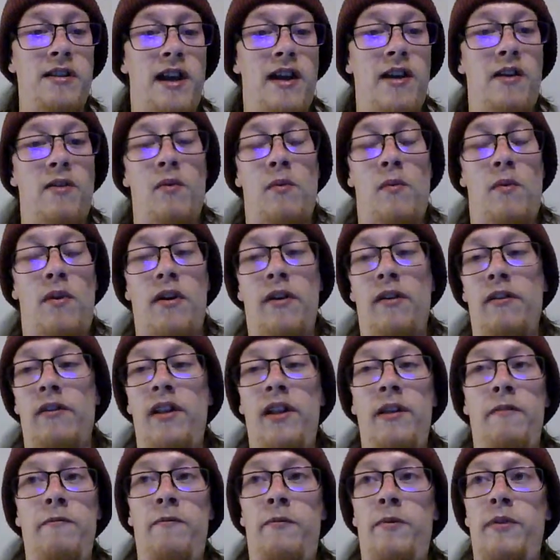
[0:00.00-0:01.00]
I don't want to
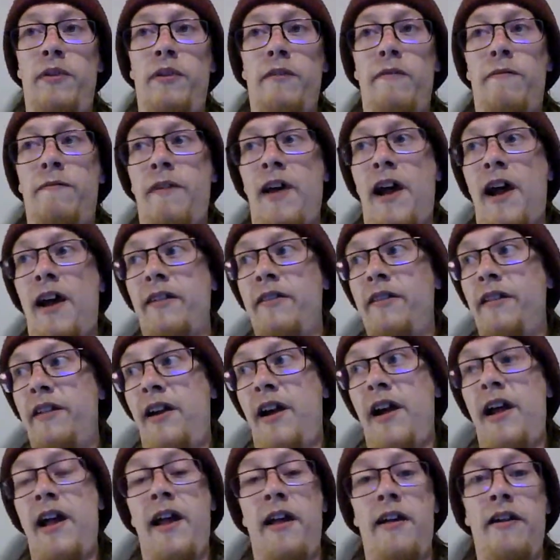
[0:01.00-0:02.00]
live with the fact that
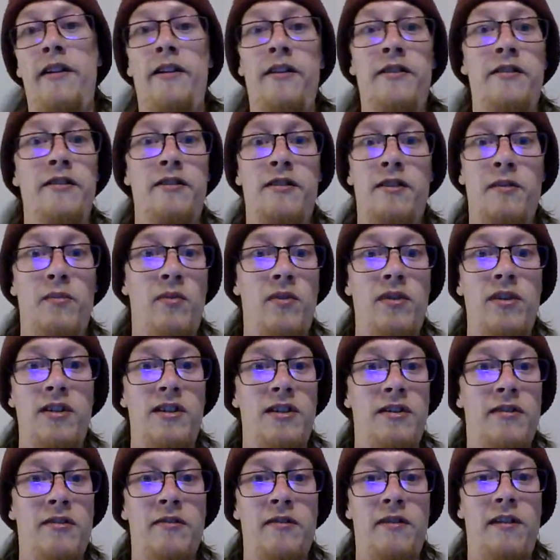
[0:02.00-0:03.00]
I ended someone
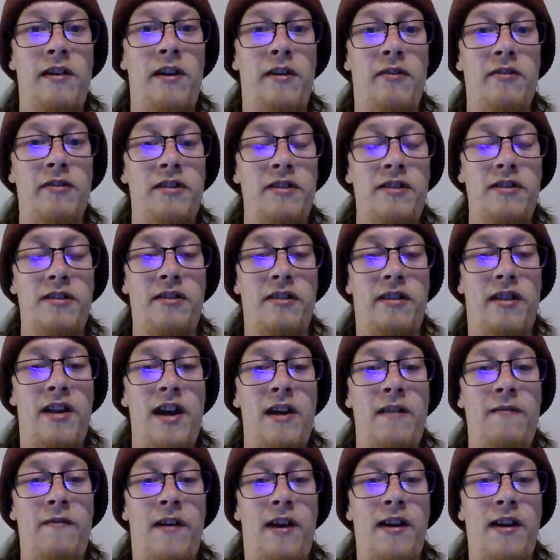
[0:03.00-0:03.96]
else's life.